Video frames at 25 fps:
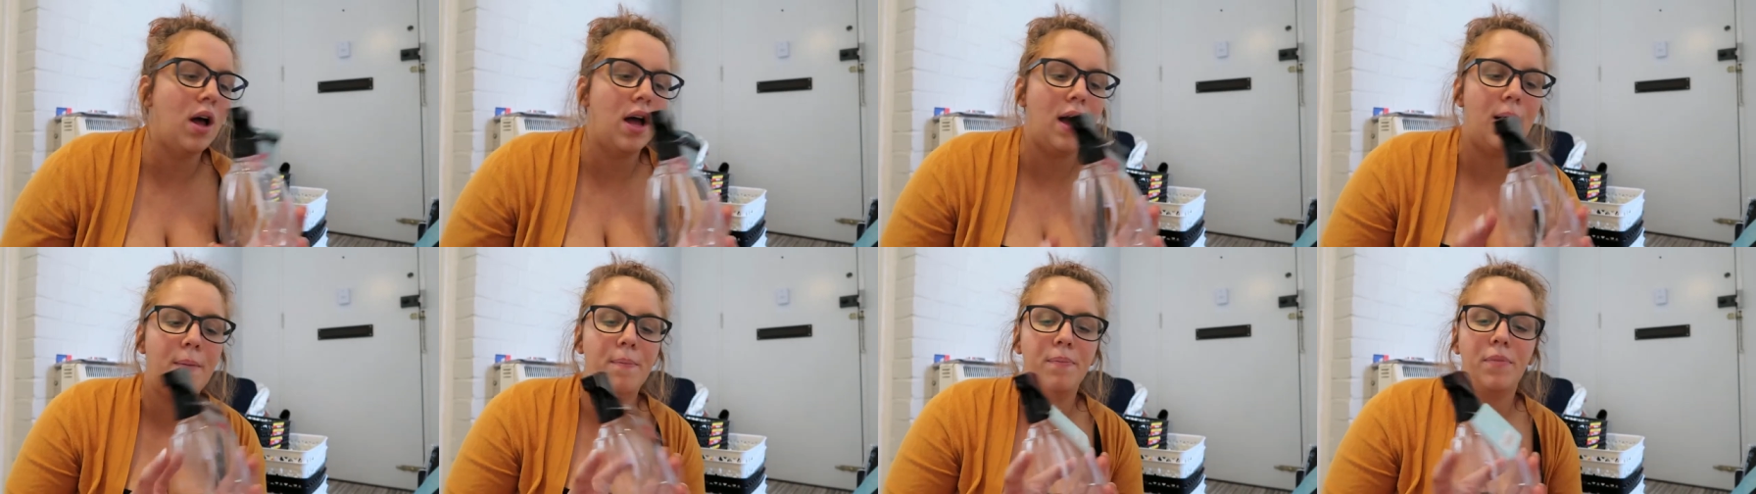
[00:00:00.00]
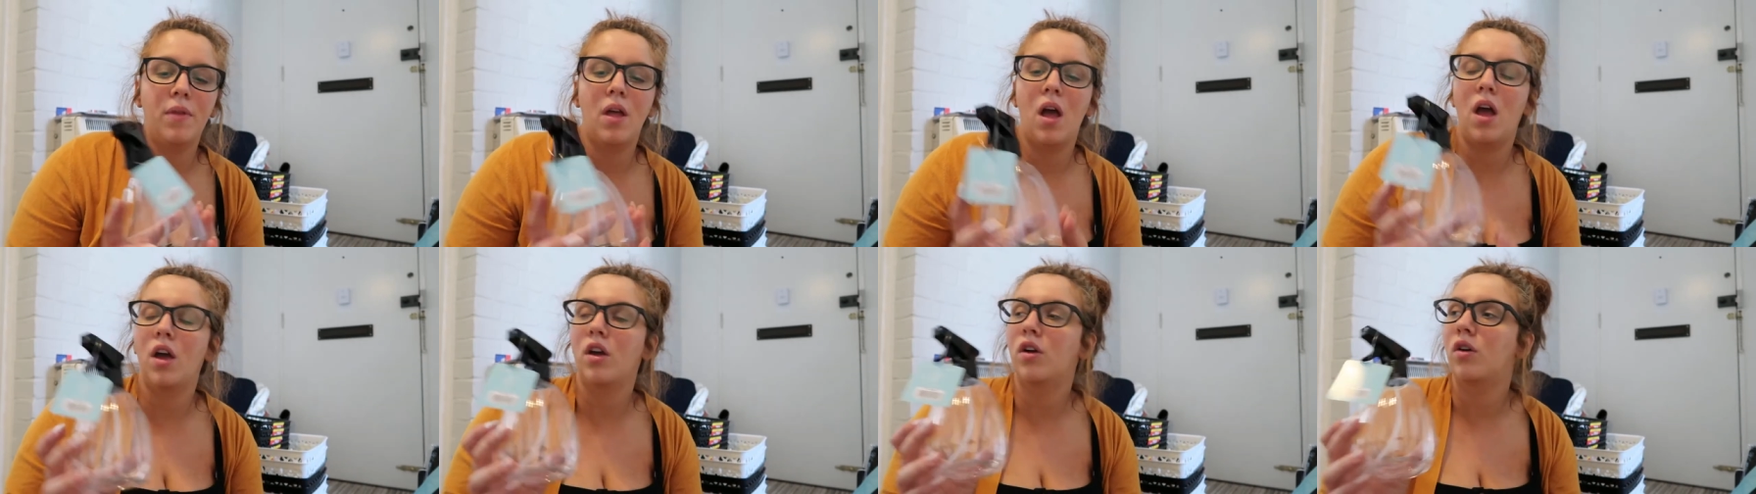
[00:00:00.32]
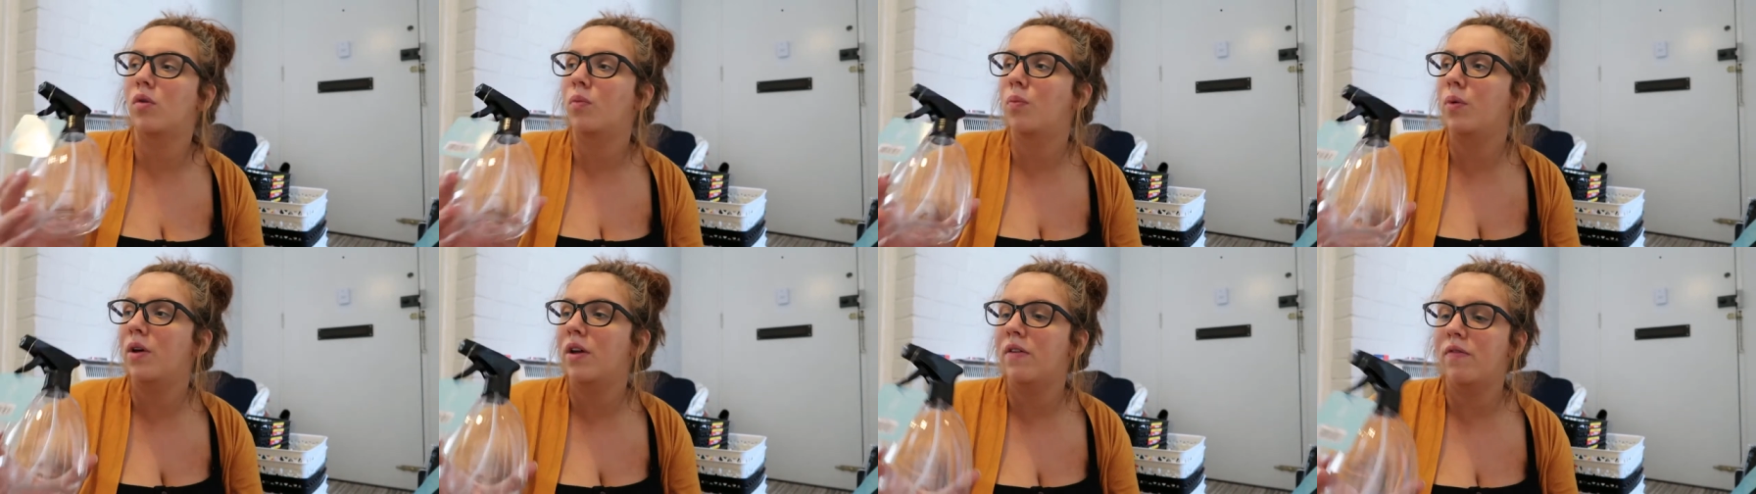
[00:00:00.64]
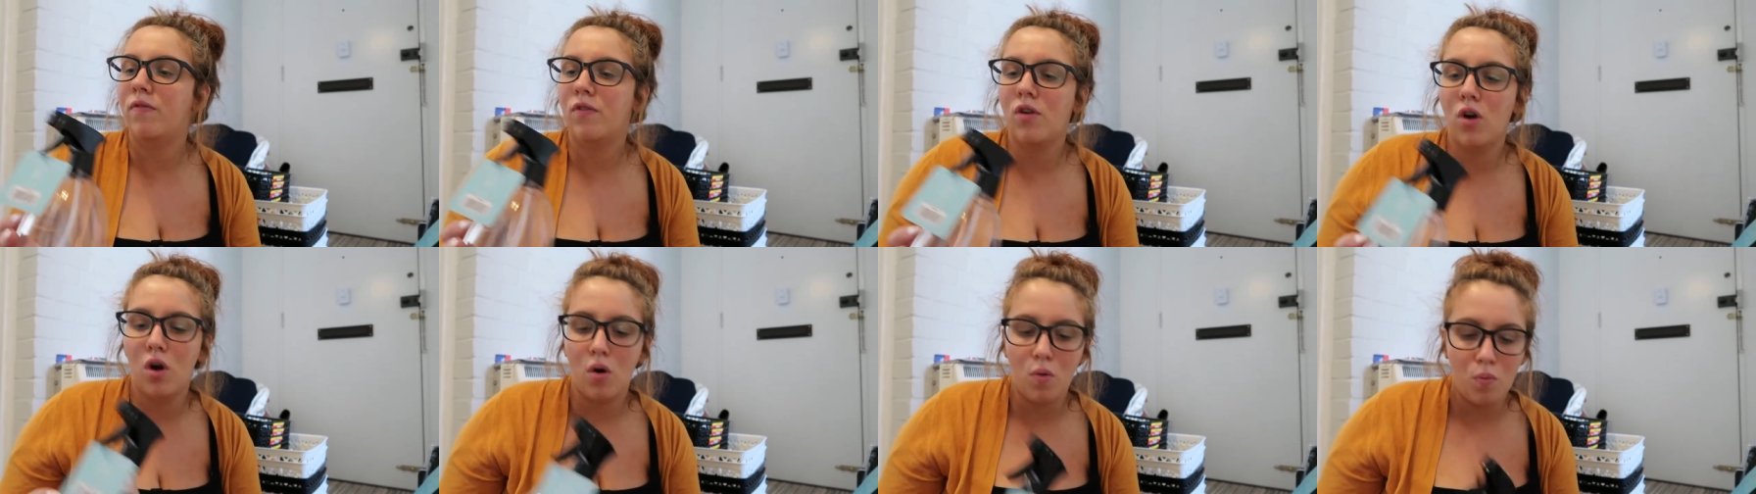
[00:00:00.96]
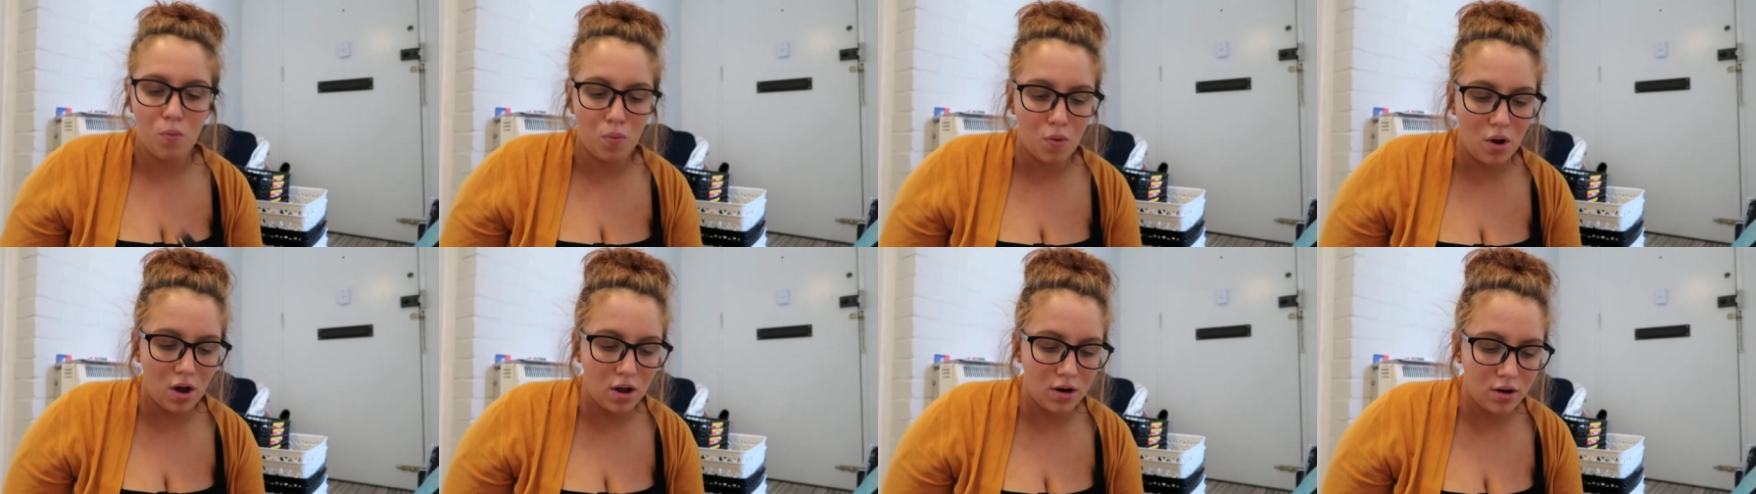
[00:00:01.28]
Um, I, we've
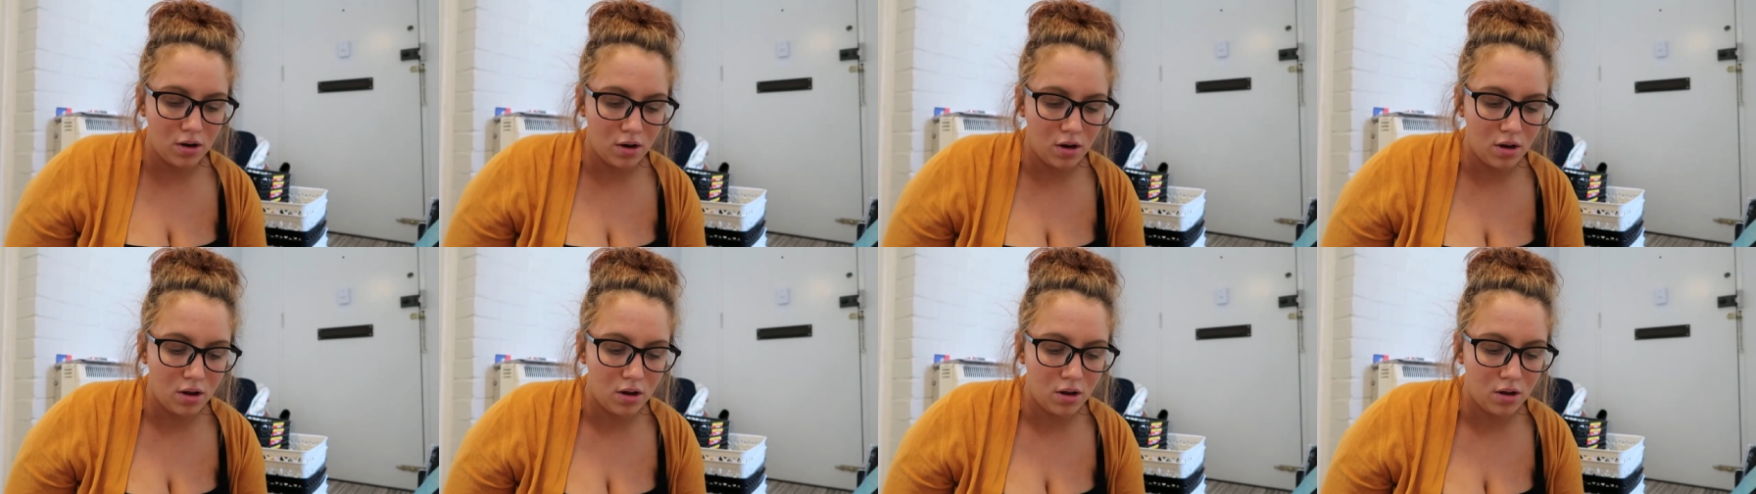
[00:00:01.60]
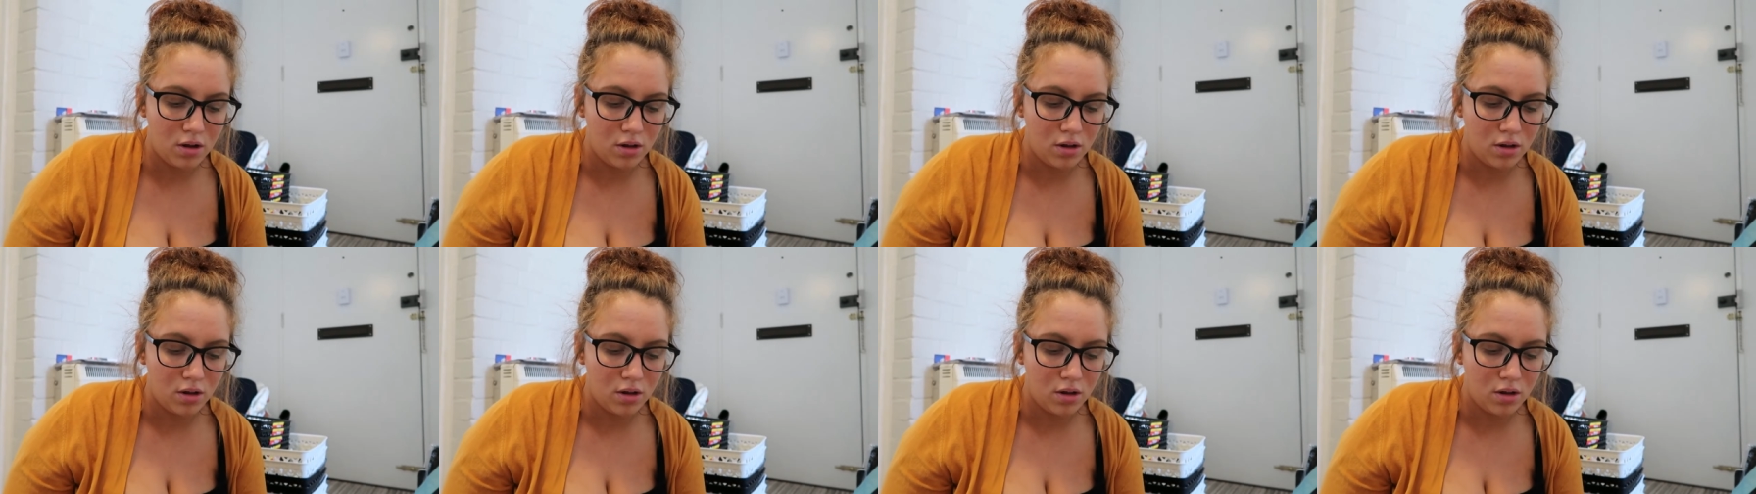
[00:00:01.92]
got one